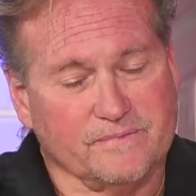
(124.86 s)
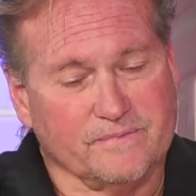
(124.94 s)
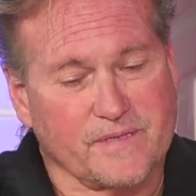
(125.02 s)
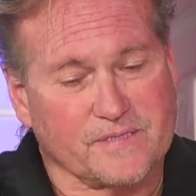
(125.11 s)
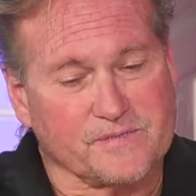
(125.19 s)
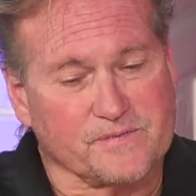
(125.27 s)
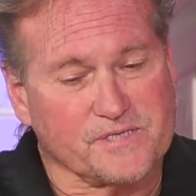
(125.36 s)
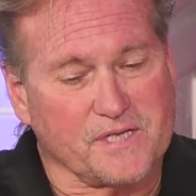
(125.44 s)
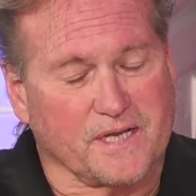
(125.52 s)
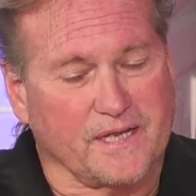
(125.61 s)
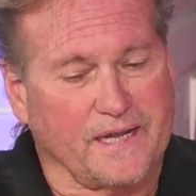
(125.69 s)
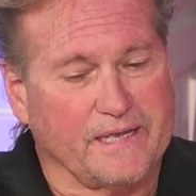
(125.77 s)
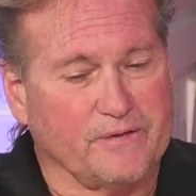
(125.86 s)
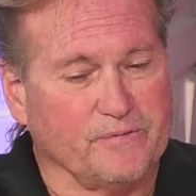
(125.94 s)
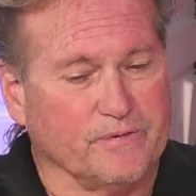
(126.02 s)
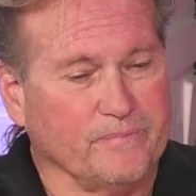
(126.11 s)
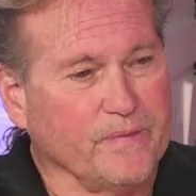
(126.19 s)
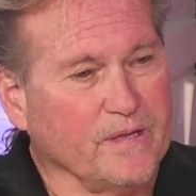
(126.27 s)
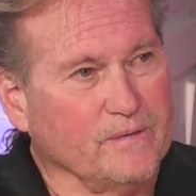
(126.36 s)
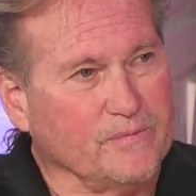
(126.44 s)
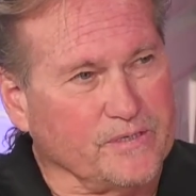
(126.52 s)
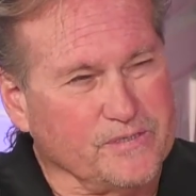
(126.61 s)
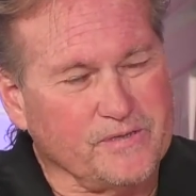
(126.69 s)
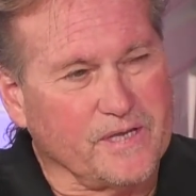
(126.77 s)
That's our second annual. But
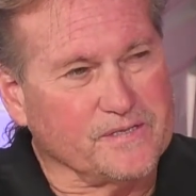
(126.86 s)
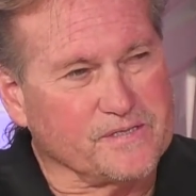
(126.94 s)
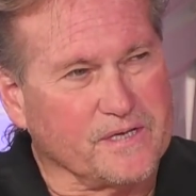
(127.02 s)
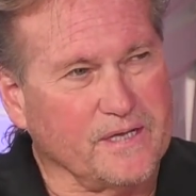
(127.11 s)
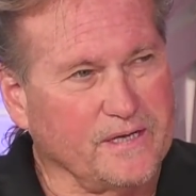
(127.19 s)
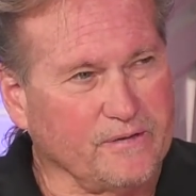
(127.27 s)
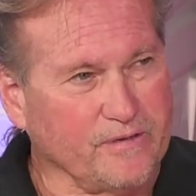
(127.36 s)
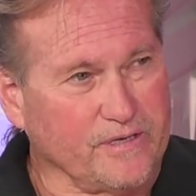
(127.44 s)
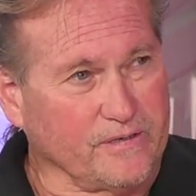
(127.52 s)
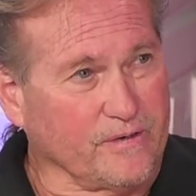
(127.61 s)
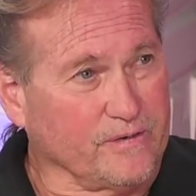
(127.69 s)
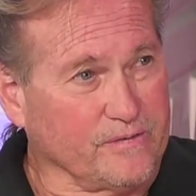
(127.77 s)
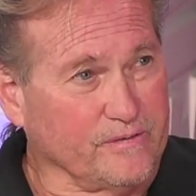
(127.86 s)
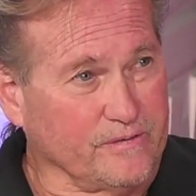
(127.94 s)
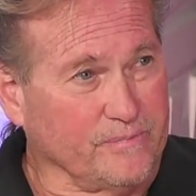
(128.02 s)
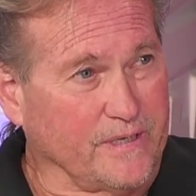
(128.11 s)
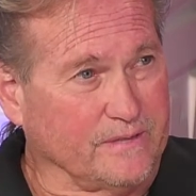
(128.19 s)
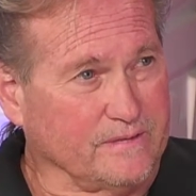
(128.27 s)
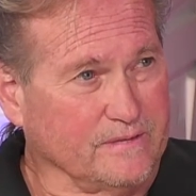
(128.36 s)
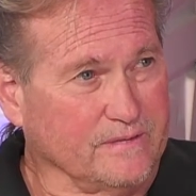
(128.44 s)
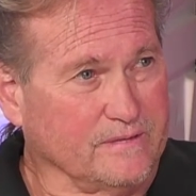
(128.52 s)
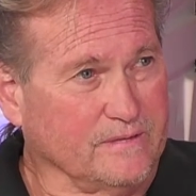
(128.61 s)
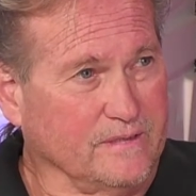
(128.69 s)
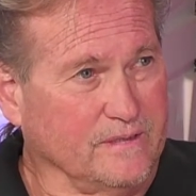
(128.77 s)
in 2009, I read an article about
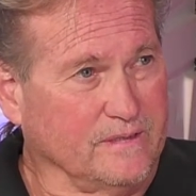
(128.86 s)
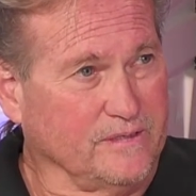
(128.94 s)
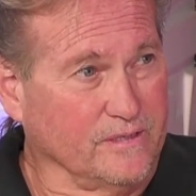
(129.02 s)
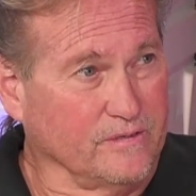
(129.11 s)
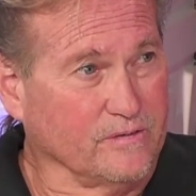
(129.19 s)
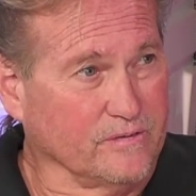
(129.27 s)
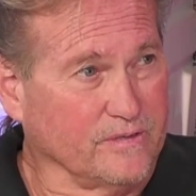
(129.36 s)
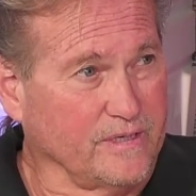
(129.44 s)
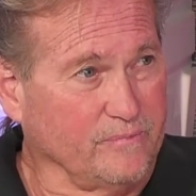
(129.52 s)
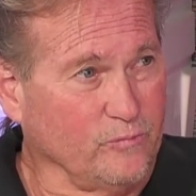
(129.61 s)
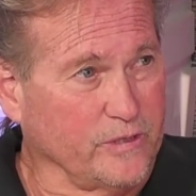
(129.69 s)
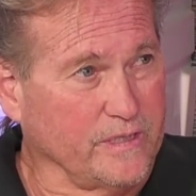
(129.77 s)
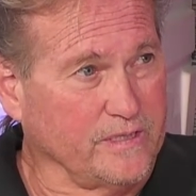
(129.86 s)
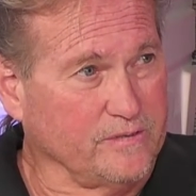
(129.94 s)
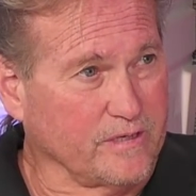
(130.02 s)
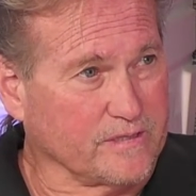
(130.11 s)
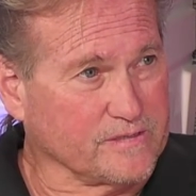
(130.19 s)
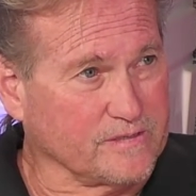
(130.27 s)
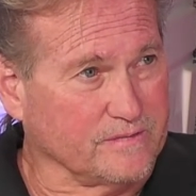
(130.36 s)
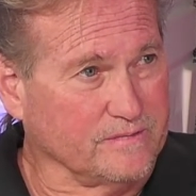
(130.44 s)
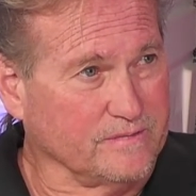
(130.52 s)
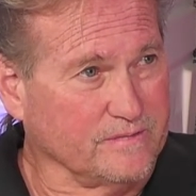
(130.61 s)
a young girl named Brittany Drexel.